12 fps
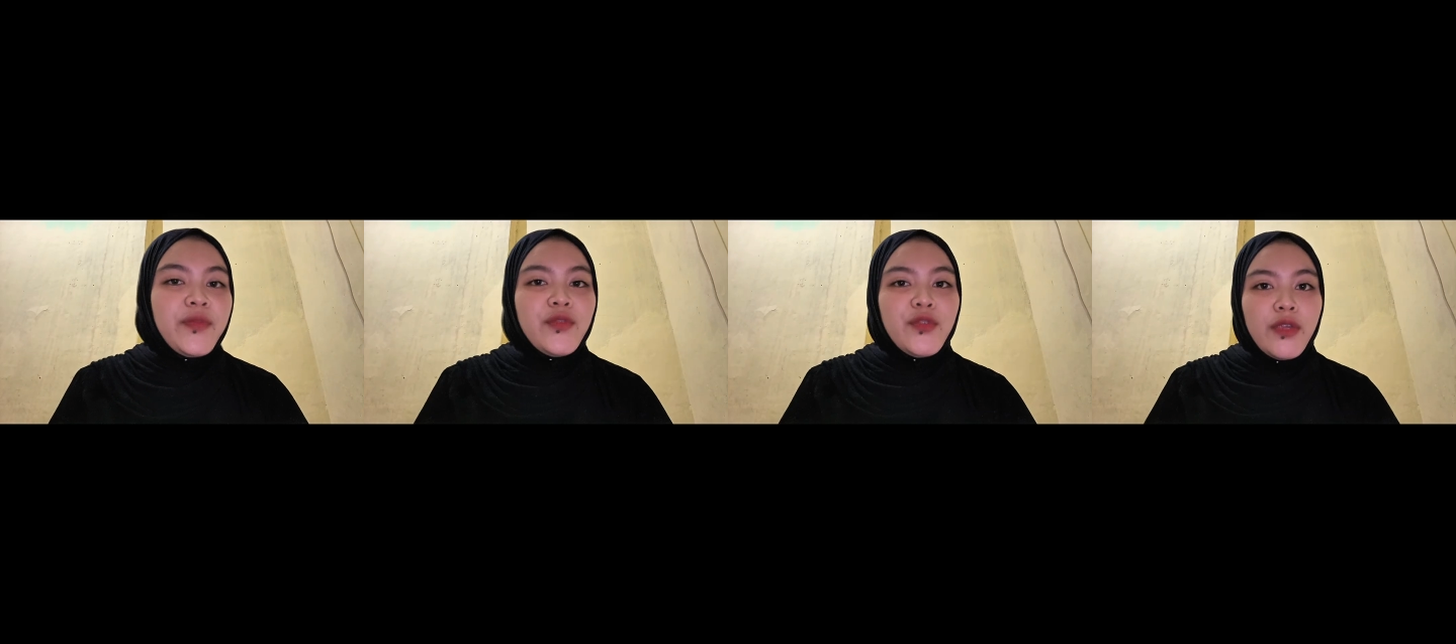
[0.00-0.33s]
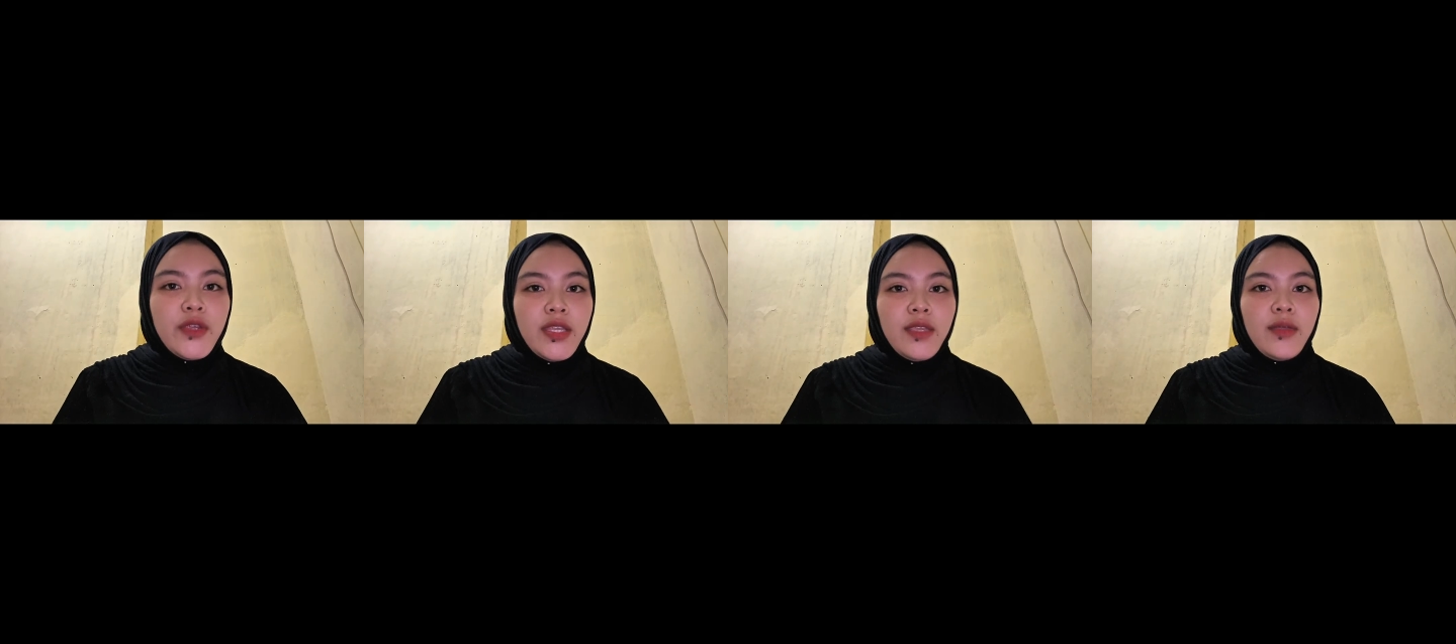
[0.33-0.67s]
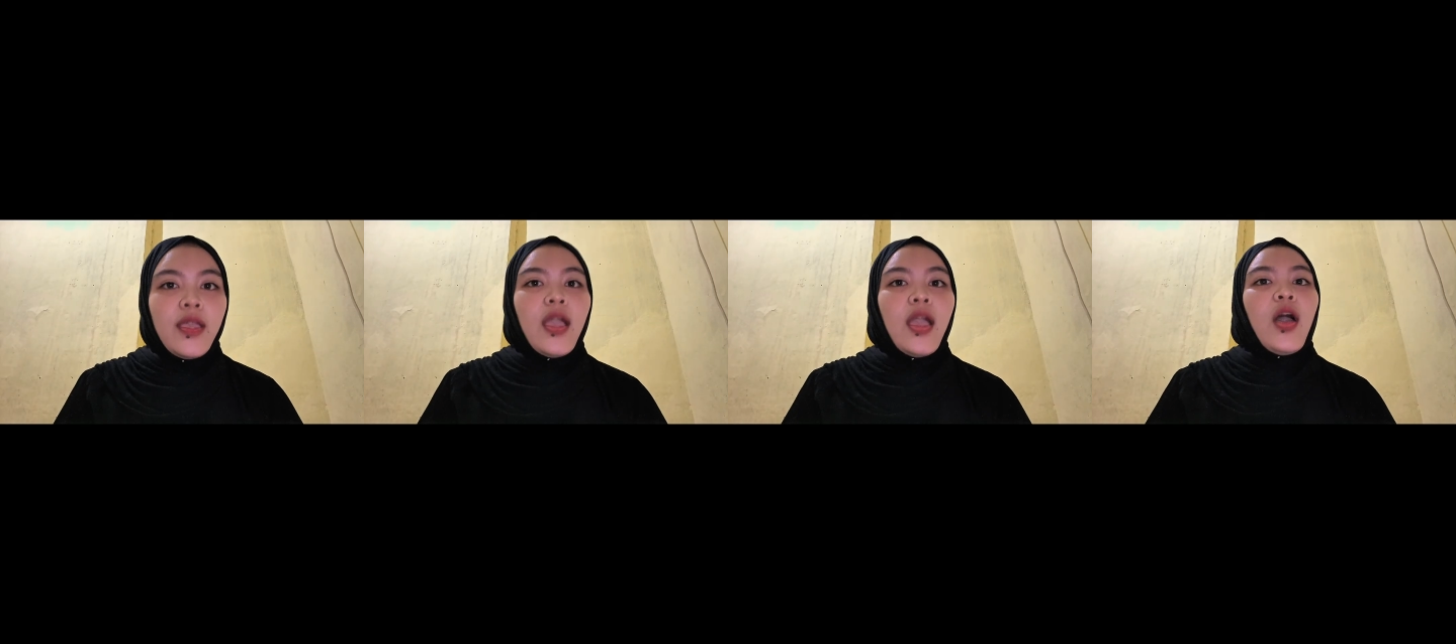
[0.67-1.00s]
3.
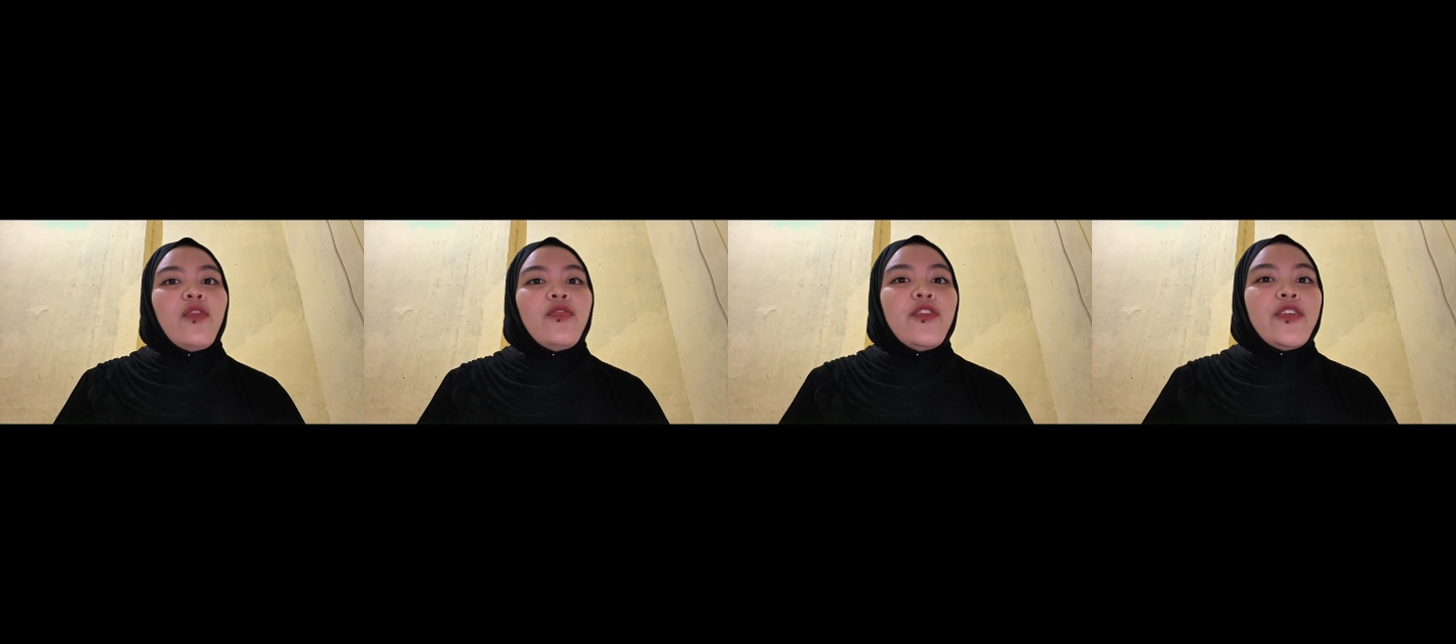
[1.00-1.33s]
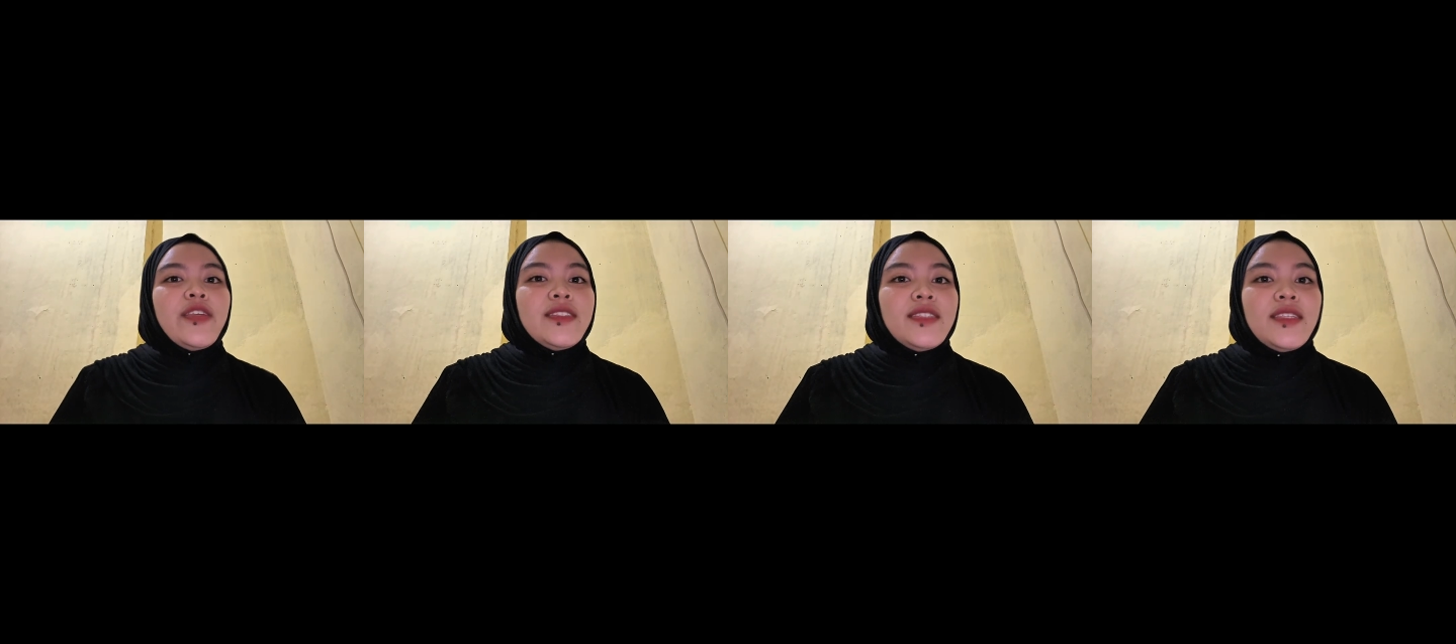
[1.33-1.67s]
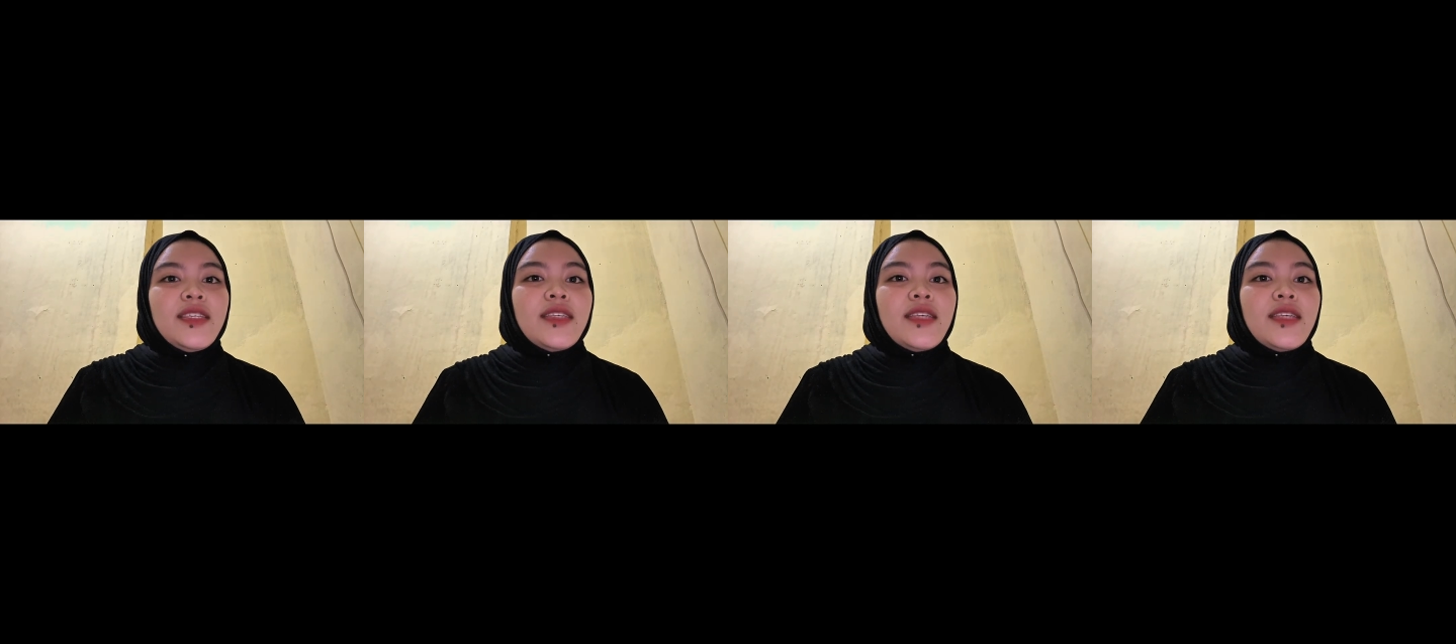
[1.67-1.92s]
Forensic